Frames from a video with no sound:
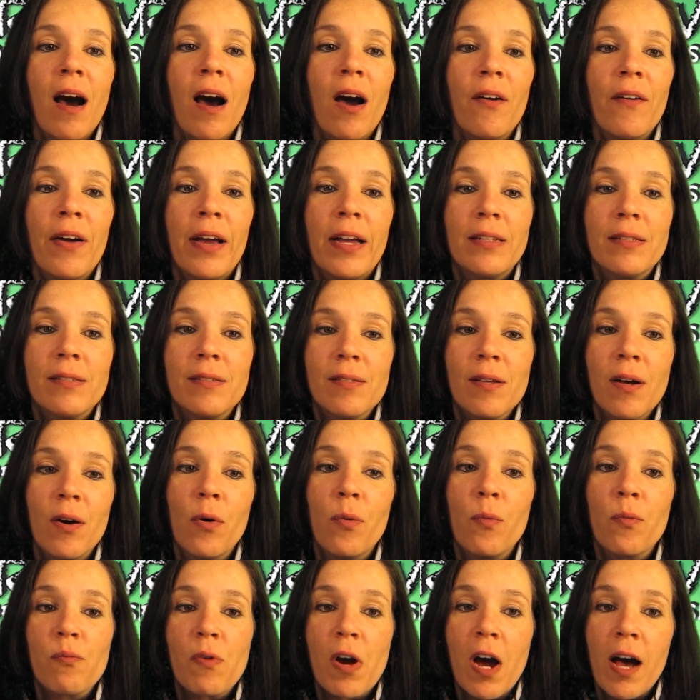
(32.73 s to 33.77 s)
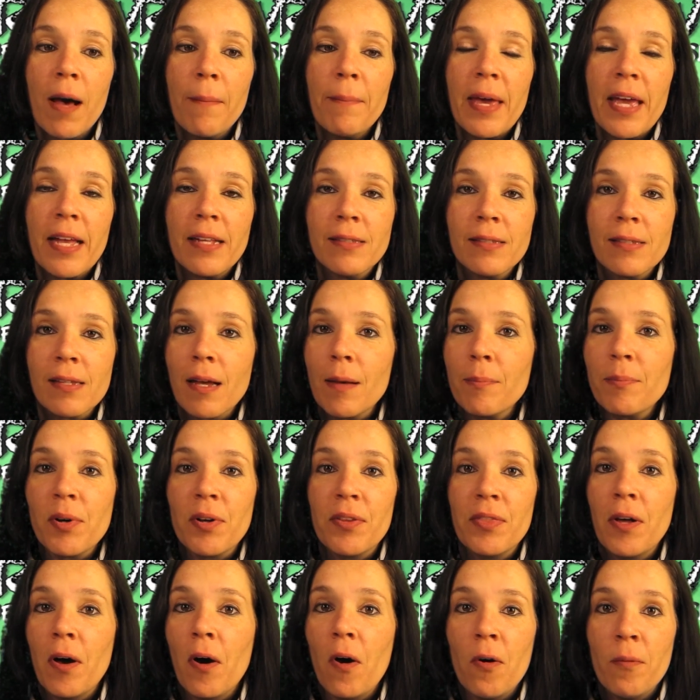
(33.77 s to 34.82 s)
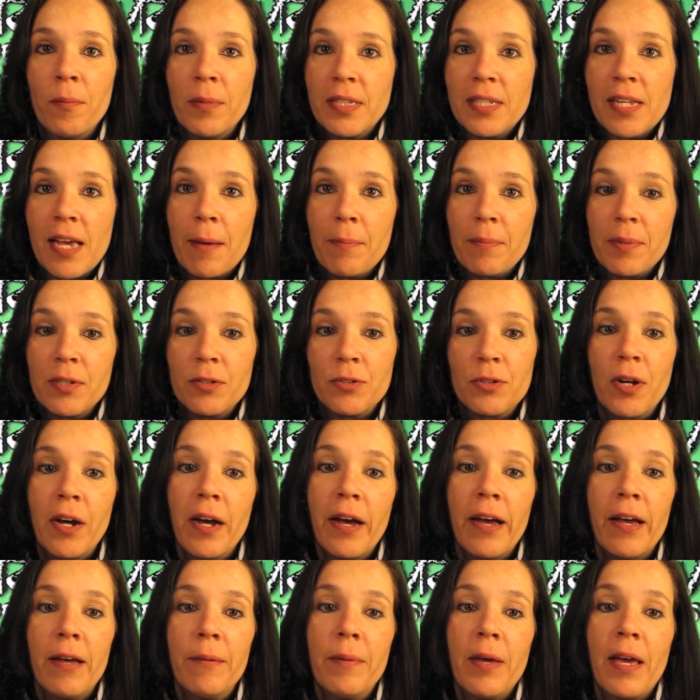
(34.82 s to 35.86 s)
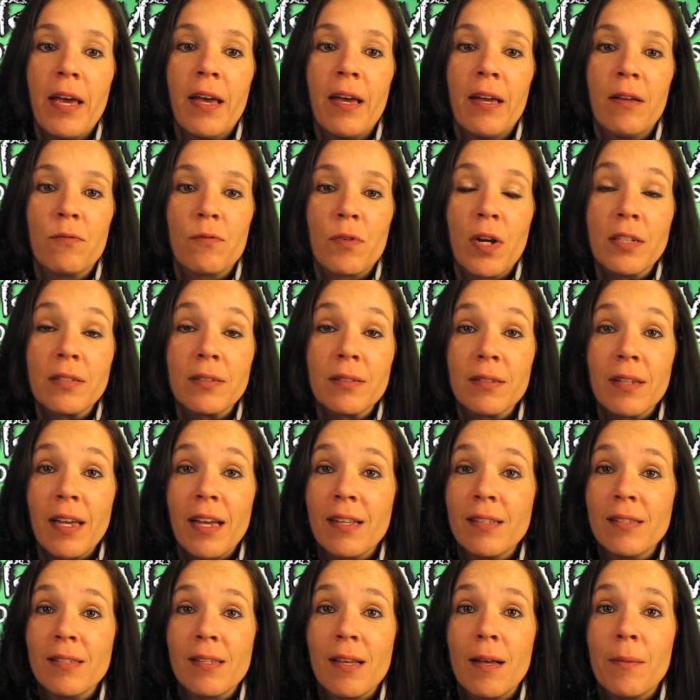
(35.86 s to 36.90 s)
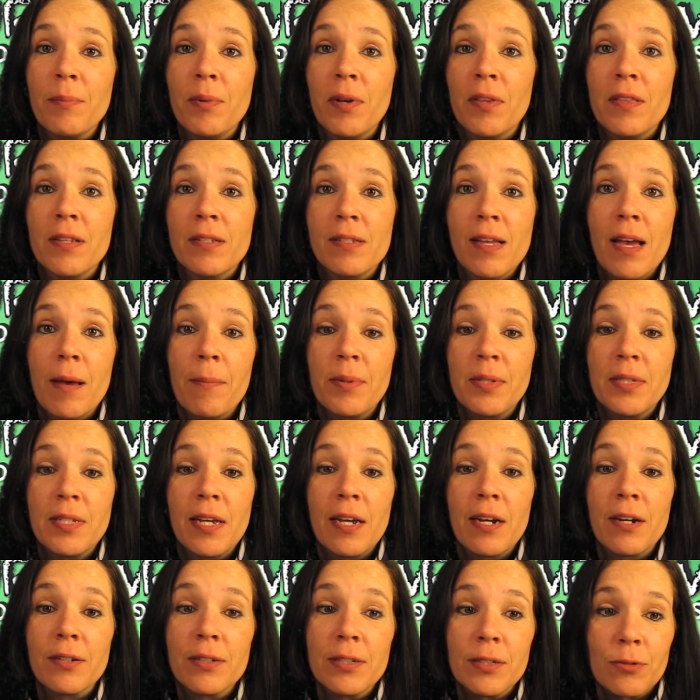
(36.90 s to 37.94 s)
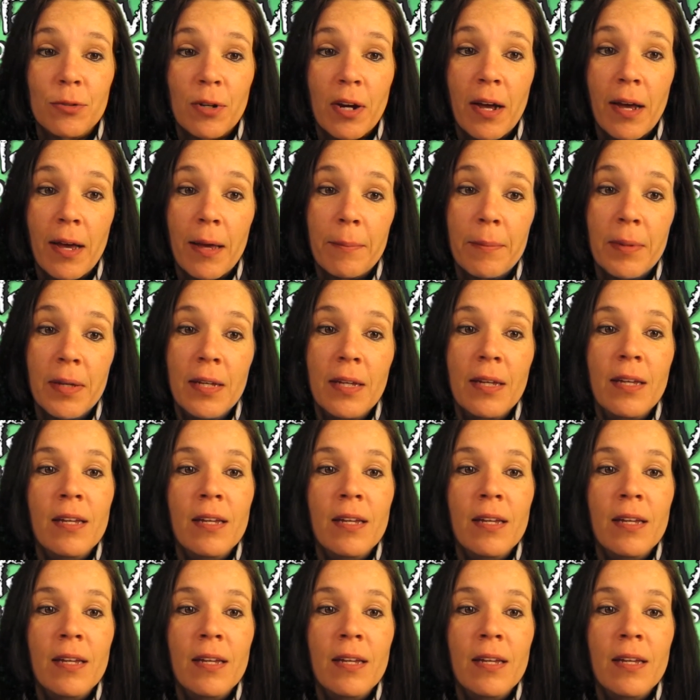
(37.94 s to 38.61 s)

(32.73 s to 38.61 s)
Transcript: All right, so Rob ends up on the Ometepe tribe and Russell ends up on the Zapatera tribe.